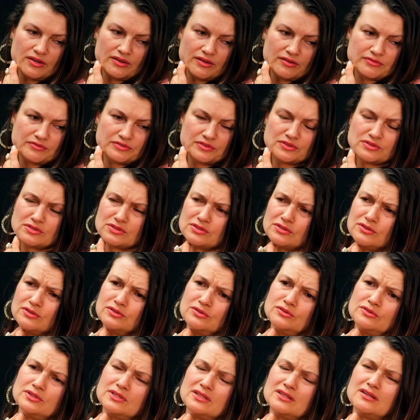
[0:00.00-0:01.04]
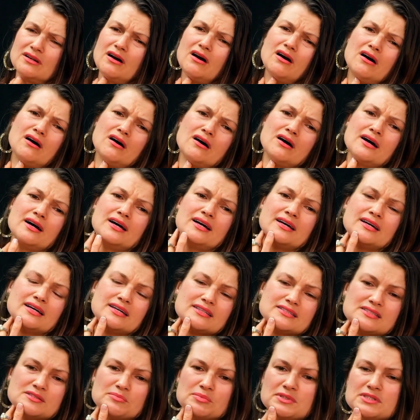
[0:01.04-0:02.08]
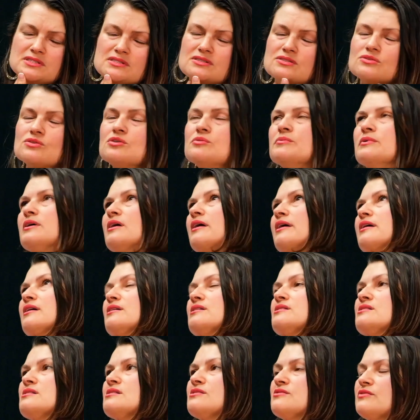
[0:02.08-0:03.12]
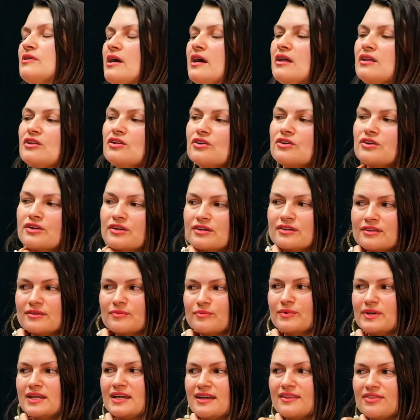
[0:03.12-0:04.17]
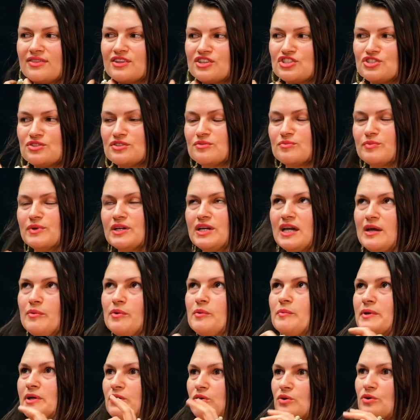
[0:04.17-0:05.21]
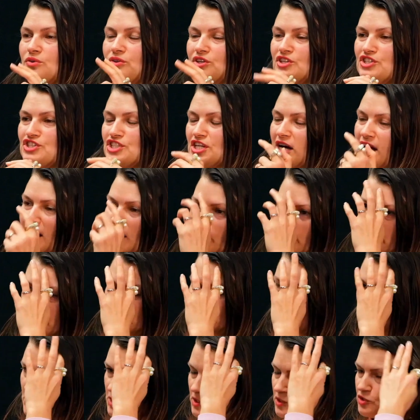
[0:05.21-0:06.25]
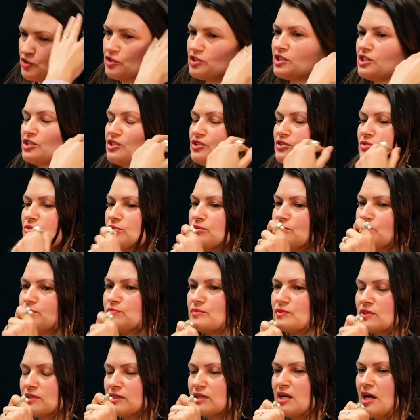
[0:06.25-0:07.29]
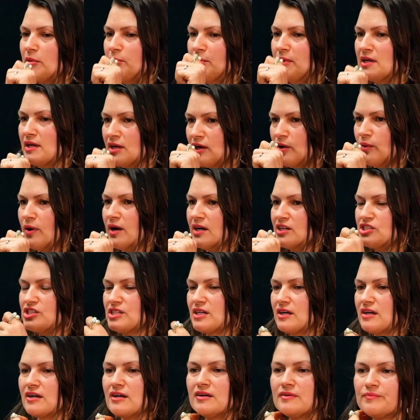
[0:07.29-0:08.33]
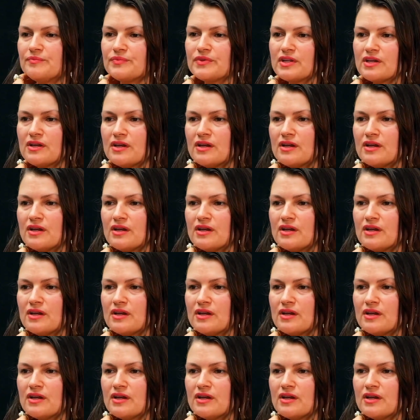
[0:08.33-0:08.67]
God, that feels so good. And it's a bit sore, but I can just, and we get what we call the sha. When you do traditional cupping and gua sha,